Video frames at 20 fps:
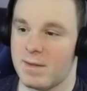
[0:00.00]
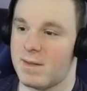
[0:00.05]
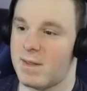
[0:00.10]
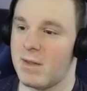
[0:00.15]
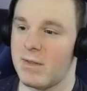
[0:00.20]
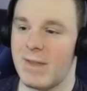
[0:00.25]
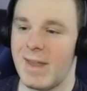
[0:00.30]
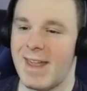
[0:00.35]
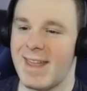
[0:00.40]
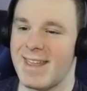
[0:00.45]

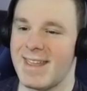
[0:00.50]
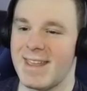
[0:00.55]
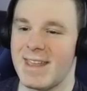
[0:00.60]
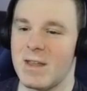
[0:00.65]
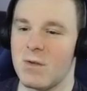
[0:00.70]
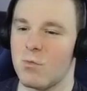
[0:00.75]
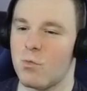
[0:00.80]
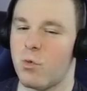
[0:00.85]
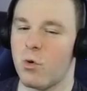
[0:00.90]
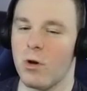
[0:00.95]
Do they
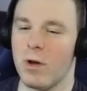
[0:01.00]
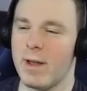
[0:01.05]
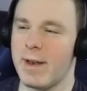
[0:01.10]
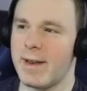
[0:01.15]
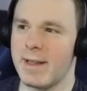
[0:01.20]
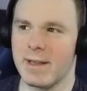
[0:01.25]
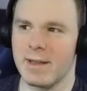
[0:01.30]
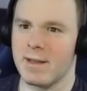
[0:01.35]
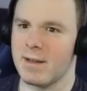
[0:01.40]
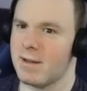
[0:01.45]
eat wood?
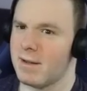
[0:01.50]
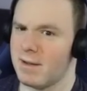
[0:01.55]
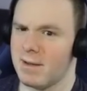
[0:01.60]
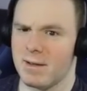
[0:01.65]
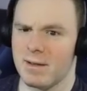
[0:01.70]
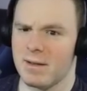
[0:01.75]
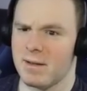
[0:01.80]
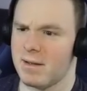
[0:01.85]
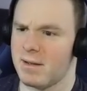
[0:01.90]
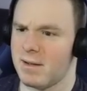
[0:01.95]
Lots of
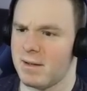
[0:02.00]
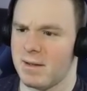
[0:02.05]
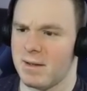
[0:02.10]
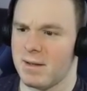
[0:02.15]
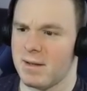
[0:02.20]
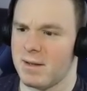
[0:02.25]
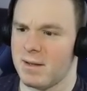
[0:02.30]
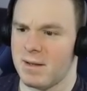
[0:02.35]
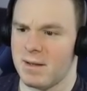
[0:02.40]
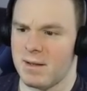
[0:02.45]
fiber in
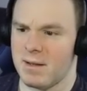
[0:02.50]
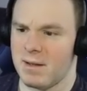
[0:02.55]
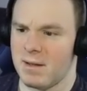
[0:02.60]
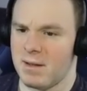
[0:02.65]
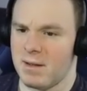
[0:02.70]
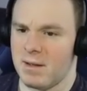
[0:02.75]
there too.